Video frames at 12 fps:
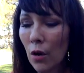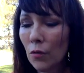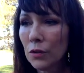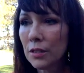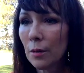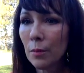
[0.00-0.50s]

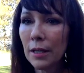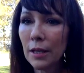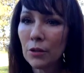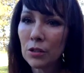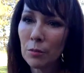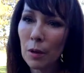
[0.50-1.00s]
For somebody
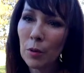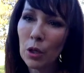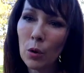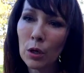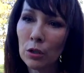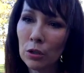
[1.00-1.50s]
else, it might be
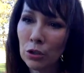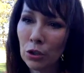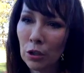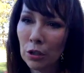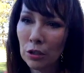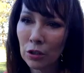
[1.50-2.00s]
going on a
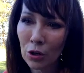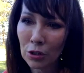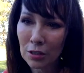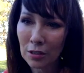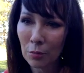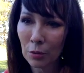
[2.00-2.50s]
journey to talk
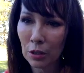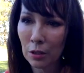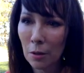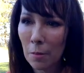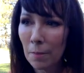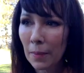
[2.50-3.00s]
to somebody,
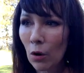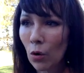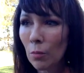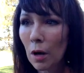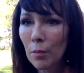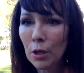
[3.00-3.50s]
or
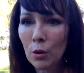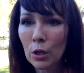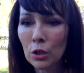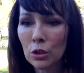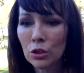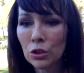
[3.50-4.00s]
it might be going
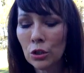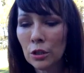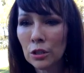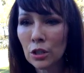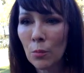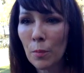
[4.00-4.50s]
on a journey
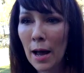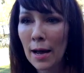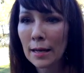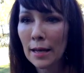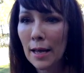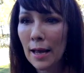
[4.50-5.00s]
to go
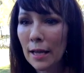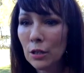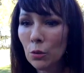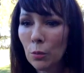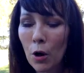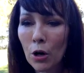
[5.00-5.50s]
back
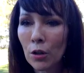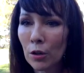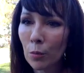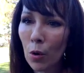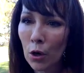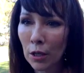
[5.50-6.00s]
into a part of their
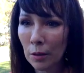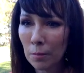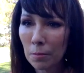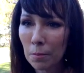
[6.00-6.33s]
body.